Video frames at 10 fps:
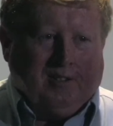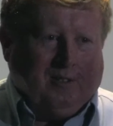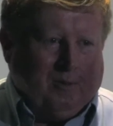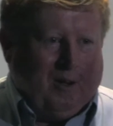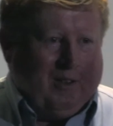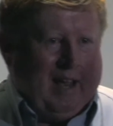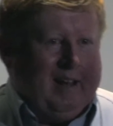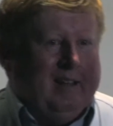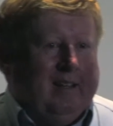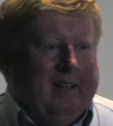and do all that.
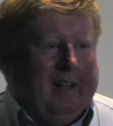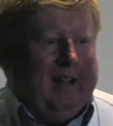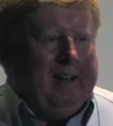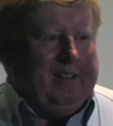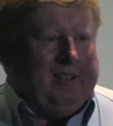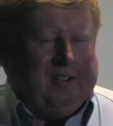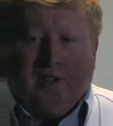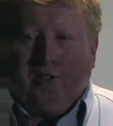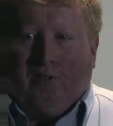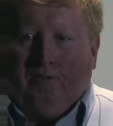And in the
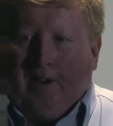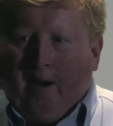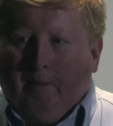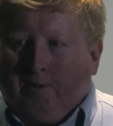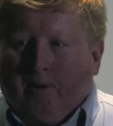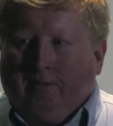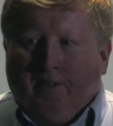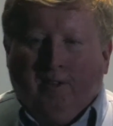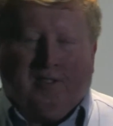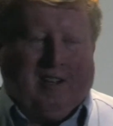digital file-based
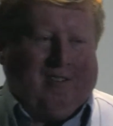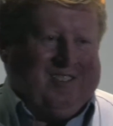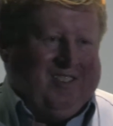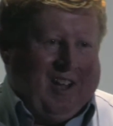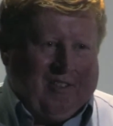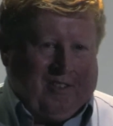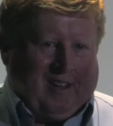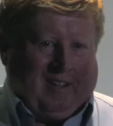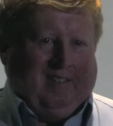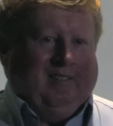workflows, there's
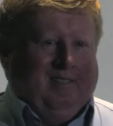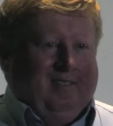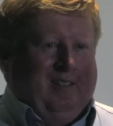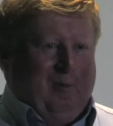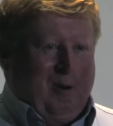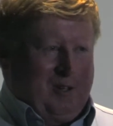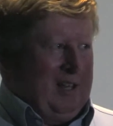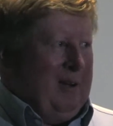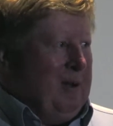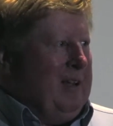nothing that works
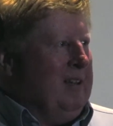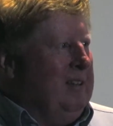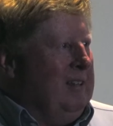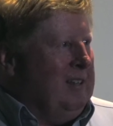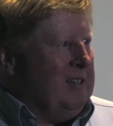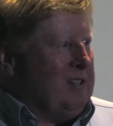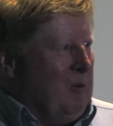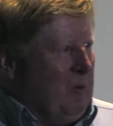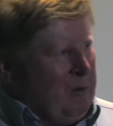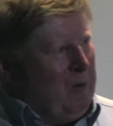that way. So
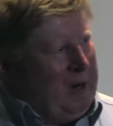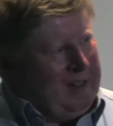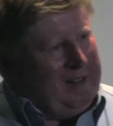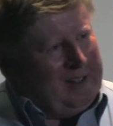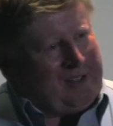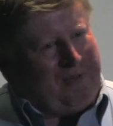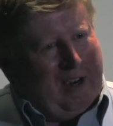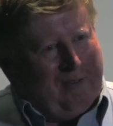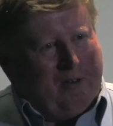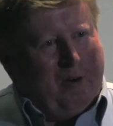we wanted this
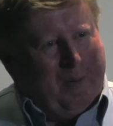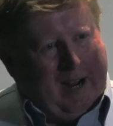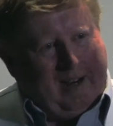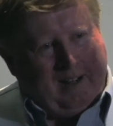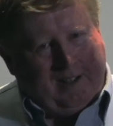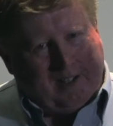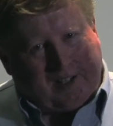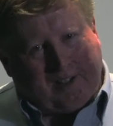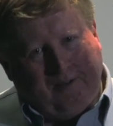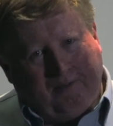file format and
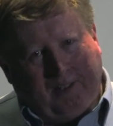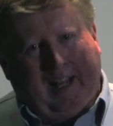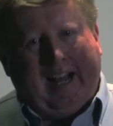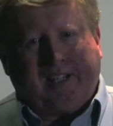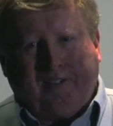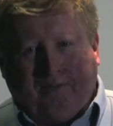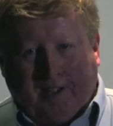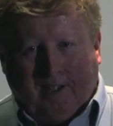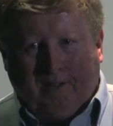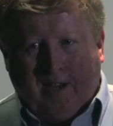this
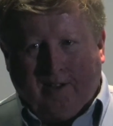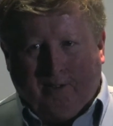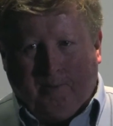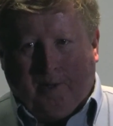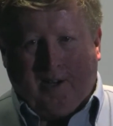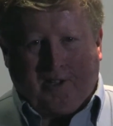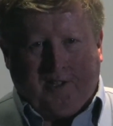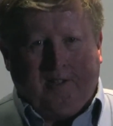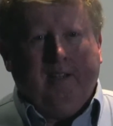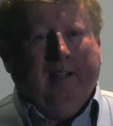philosophy of how you do
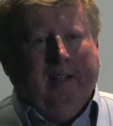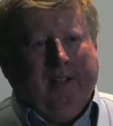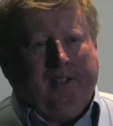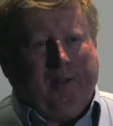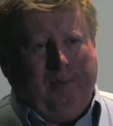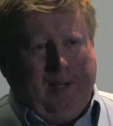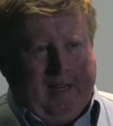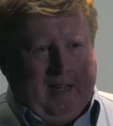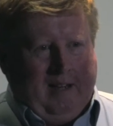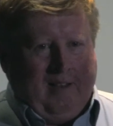production to
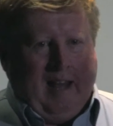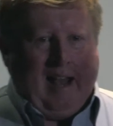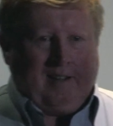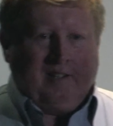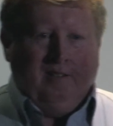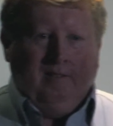be that